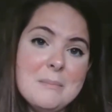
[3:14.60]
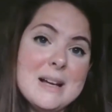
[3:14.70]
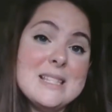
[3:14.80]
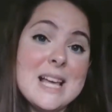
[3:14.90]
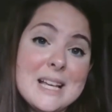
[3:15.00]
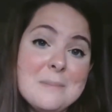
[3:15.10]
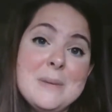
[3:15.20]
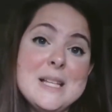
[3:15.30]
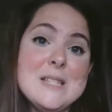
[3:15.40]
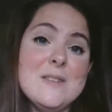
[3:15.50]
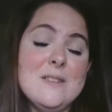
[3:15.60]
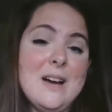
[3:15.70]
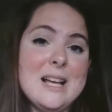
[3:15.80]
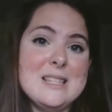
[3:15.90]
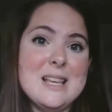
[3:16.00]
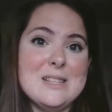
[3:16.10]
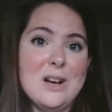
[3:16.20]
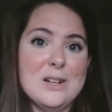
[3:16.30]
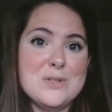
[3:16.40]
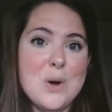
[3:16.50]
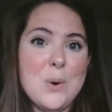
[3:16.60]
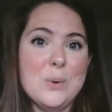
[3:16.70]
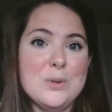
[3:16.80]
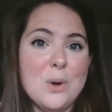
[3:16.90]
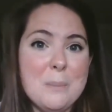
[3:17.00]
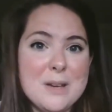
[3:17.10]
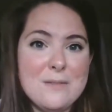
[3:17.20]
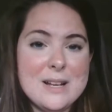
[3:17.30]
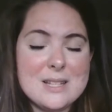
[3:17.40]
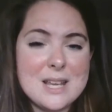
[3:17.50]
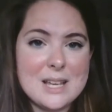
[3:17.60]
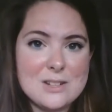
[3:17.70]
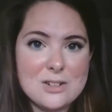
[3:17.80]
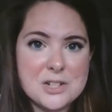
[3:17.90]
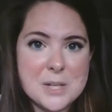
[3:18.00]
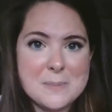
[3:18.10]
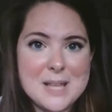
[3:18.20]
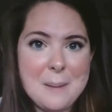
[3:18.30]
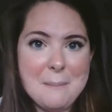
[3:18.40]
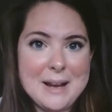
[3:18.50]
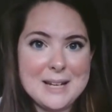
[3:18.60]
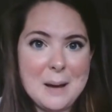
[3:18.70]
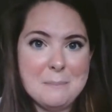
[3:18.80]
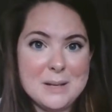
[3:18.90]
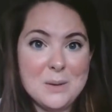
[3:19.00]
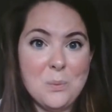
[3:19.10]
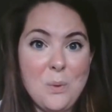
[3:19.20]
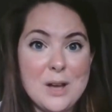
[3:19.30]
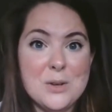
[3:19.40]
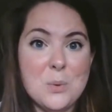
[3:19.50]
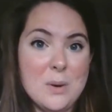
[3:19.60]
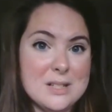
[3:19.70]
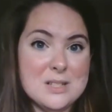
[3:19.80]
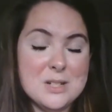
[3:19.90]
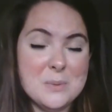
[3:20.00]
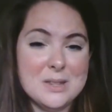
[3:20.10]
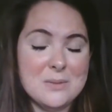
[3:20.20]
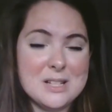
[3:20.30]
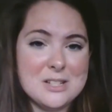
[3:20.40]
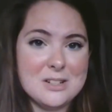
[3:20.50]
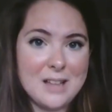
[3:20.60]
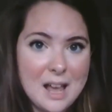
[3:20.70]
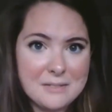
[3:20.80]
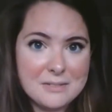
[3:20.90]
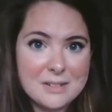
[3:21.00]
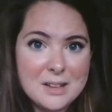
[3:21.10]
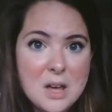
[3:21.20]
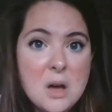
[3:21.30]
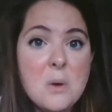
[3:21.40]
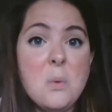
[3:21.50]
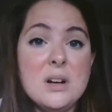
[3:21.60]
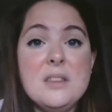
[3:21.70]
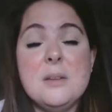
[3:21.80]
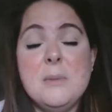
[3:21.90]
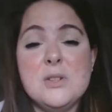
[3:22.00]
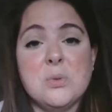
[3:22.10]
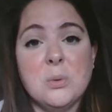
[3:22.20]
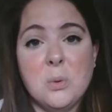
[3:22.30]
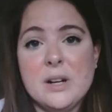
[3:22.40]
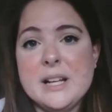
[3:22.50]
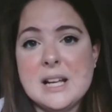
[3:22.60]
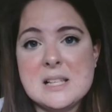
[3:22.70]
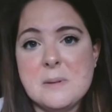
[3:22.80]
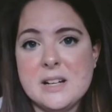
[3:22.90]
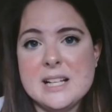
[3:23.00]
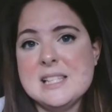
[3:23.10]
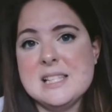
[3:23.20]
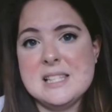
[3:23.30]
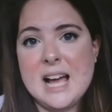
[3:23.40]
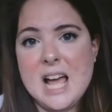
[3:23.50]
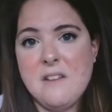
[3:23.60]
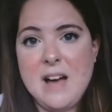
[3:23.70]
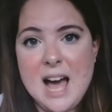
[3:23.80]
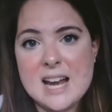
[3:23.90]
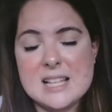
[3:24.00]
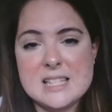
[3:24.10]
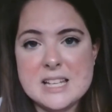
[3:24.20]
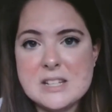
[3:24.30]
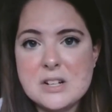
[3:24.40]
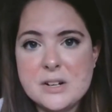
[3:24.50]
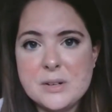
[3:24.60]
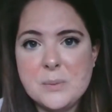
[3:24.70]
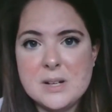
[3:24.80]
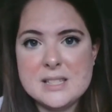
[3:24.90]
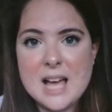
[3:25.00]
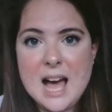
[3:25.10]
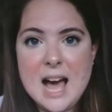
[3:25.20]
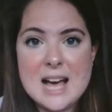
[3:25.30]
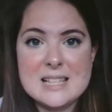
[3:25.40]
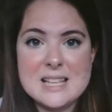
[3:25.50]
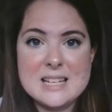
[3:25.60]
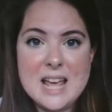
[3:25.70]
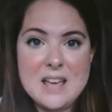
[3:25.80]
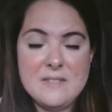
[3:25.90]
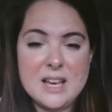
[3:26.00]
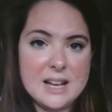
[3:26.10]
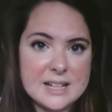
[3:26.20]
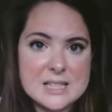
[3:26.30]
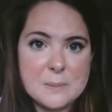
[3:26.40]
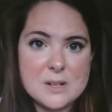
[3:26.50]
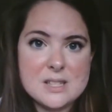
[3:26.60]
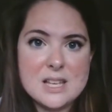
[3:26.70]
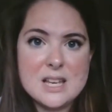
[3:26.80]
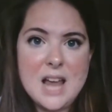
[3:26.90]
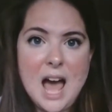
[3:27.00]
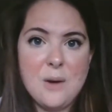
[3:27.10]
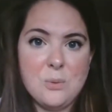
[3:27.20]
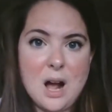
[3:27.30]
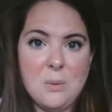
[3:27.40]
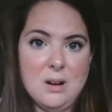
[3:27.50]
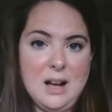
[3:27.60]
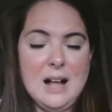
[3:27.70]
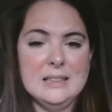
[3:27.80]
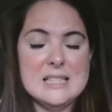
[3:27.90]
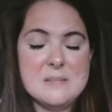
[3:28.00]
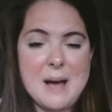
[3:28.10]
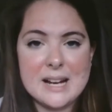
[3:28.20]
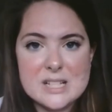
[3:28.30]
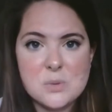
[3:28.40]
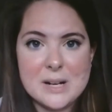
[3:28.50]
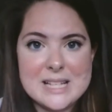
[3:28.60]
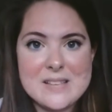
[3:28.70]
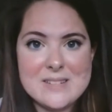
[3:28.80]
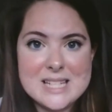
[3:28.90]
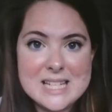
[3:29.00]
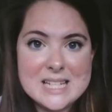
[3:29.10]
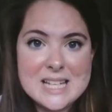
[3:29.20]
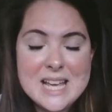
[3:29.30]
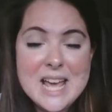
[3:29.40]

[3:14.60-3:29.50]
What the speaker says: My second piece of advice is also don't be afraid to take internships that may not be what you want to do with the rest of your life. One of the most rewarding experiences I have had as an intern was as an avionics person at Rockwell Collins back in 2017.